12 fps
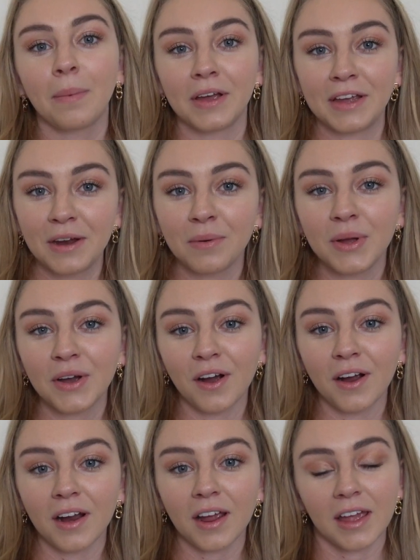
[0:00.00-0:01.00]
But here we
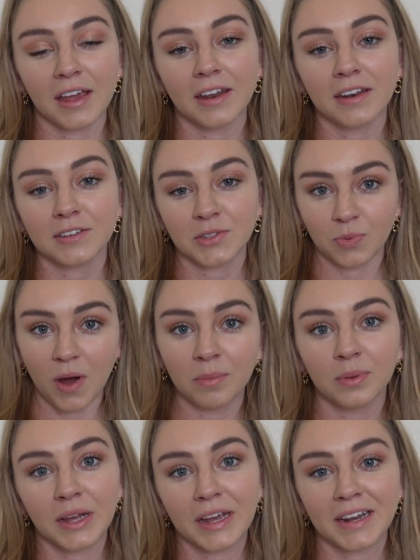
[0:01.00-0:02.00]
are in
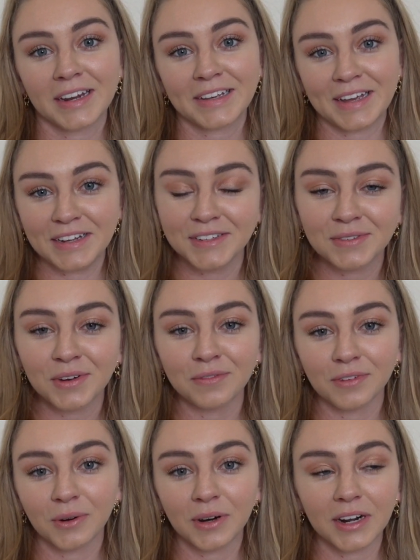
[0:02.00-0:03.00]
Swampland, Gainesville,
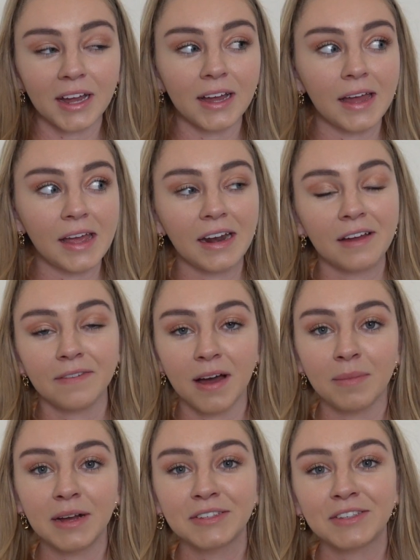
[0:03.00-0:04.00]
Florida, and I
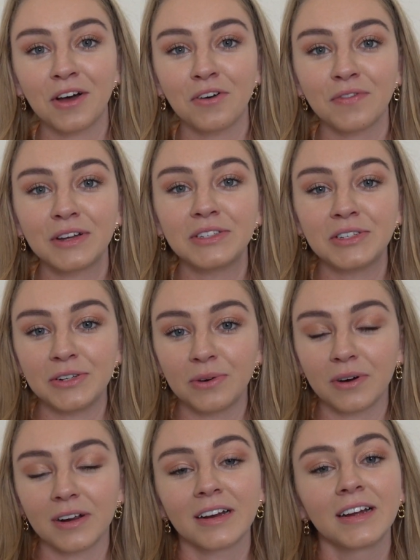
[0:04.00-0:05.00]
found myself a
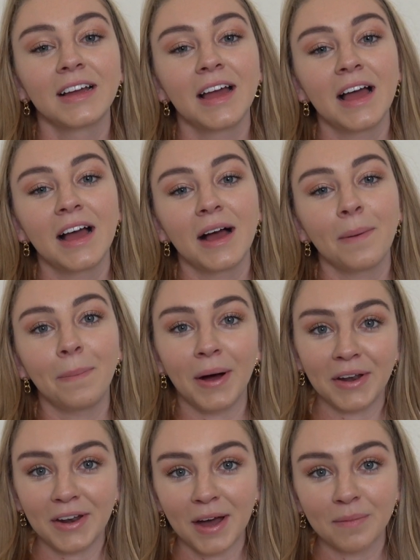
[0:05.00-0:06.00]
Dior
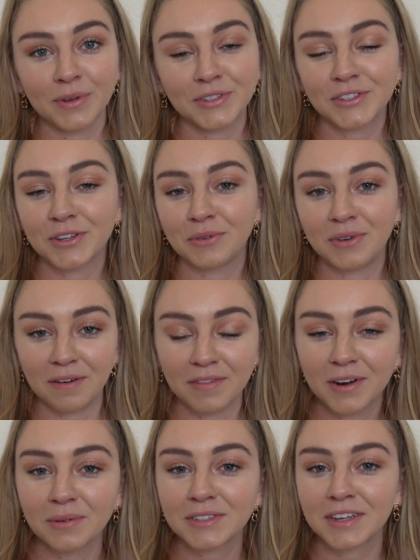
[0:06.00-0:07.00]
button up. So you never
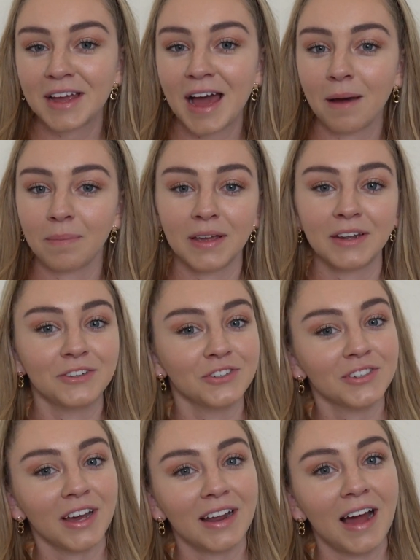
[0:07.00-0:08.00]
know what's gonna happen. You
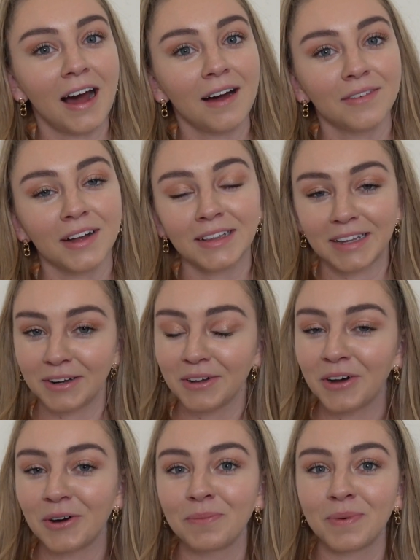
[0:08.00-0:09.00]
just gotta have a little
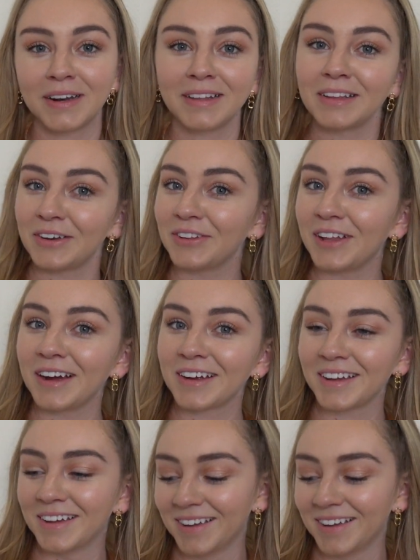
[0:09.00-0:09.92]
hope and a little luck.